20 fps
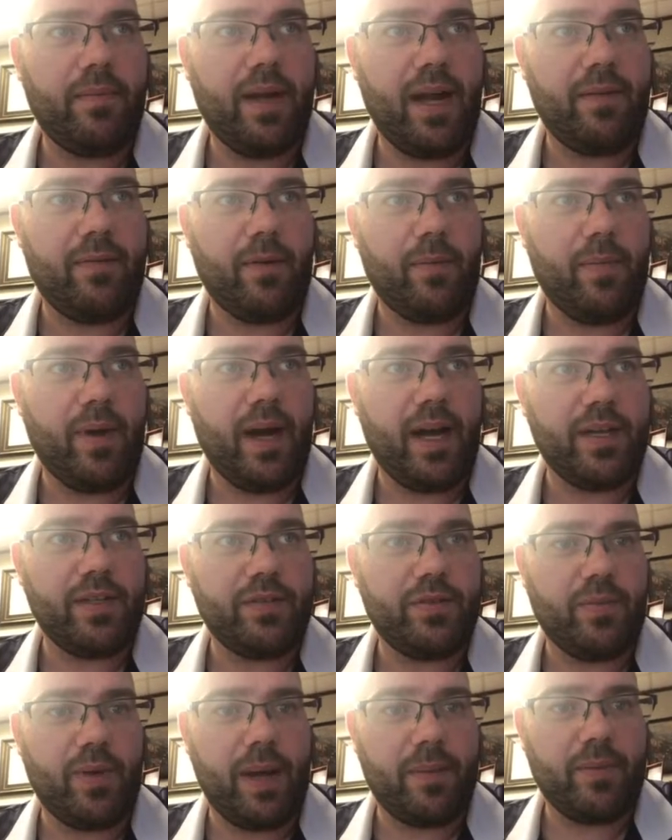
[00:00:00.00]
have our
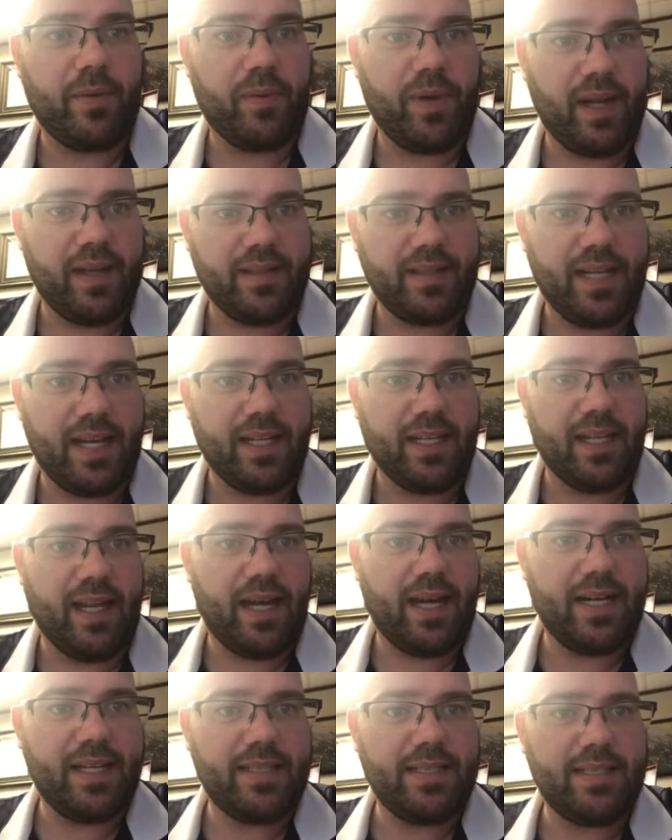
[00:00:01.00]
minds wrapped around
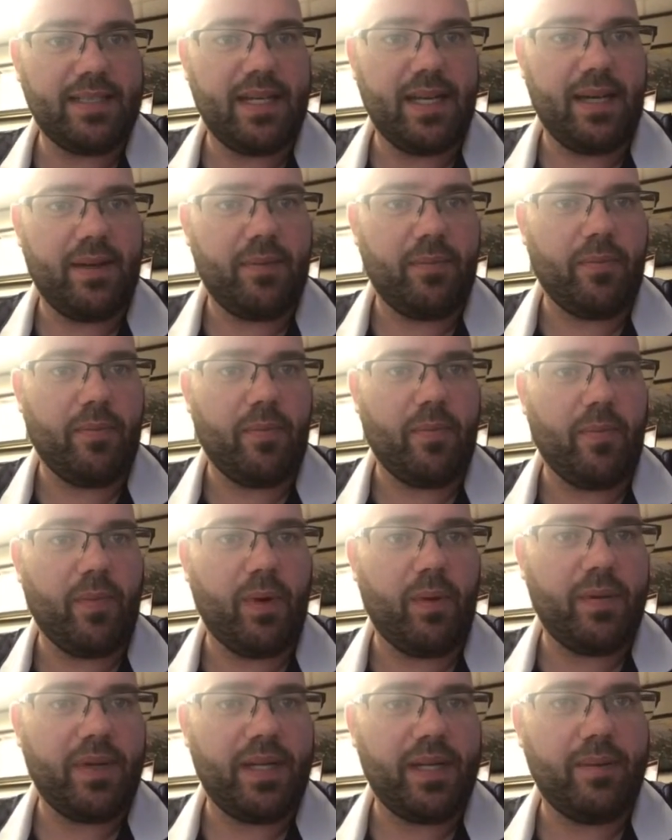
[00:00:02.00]
deadlines and
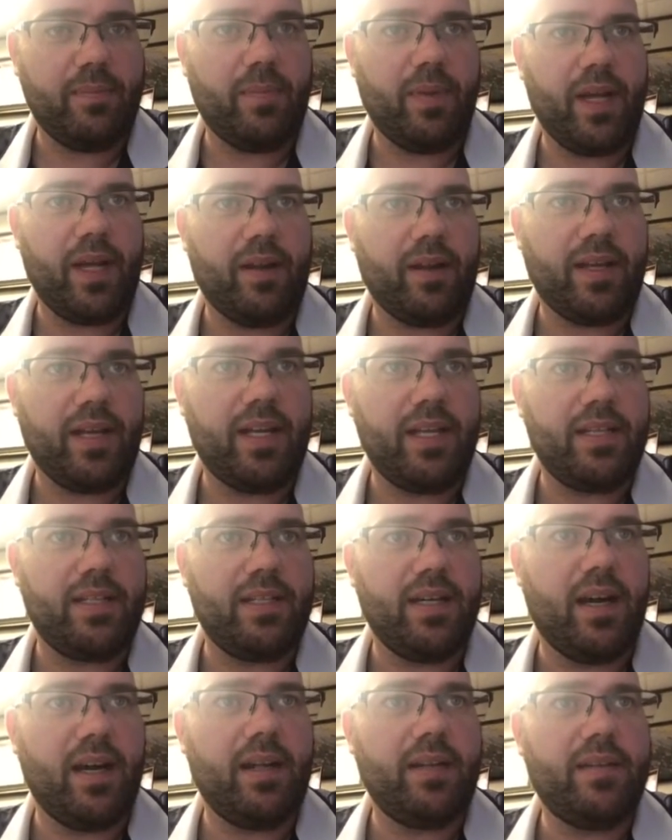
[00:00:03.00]
what we need to plan on getting
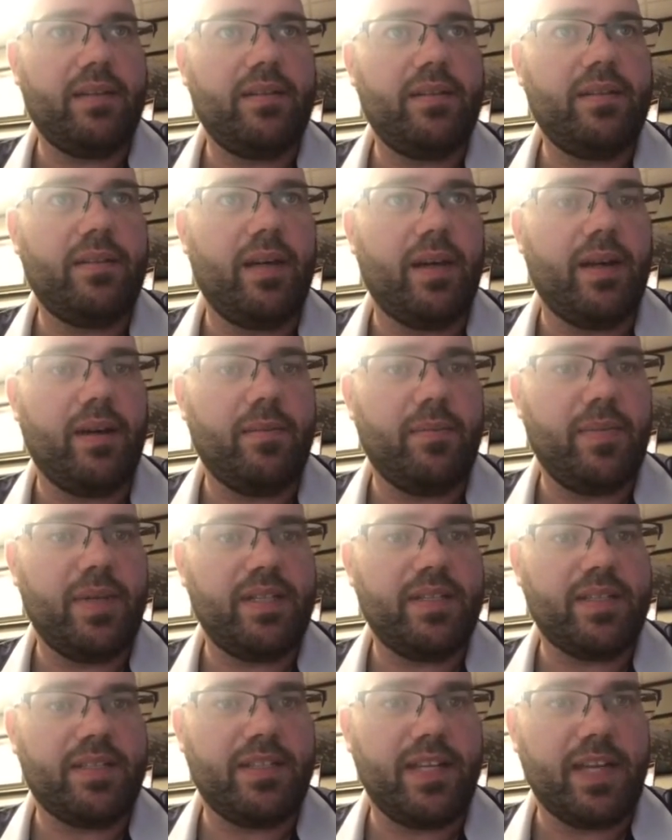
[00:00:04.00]
done to be
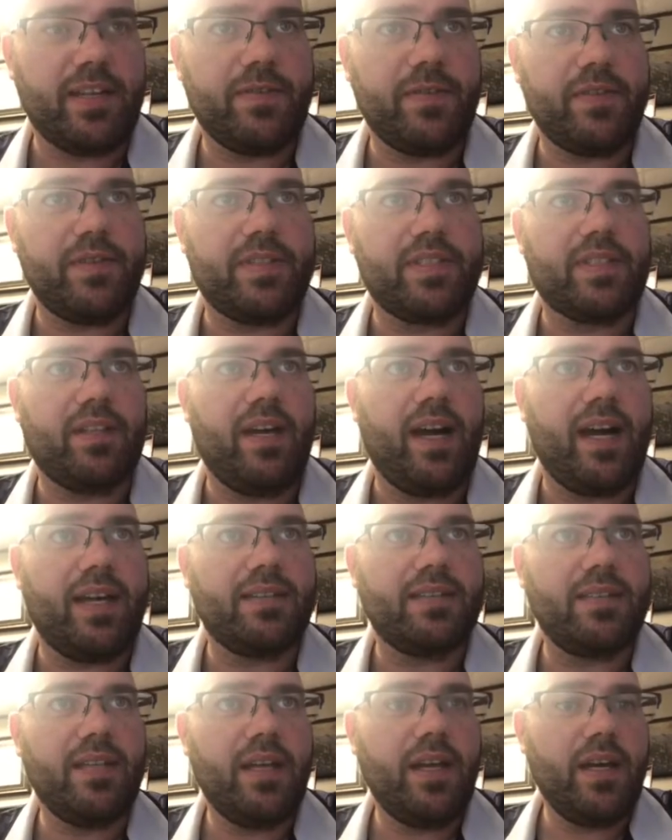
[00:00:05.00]
successful in this
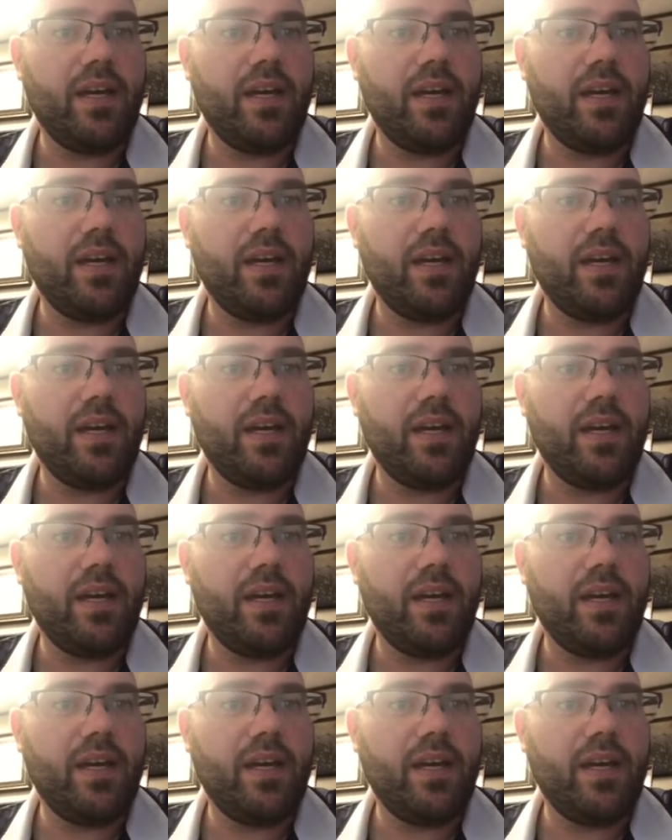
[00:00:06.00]
class.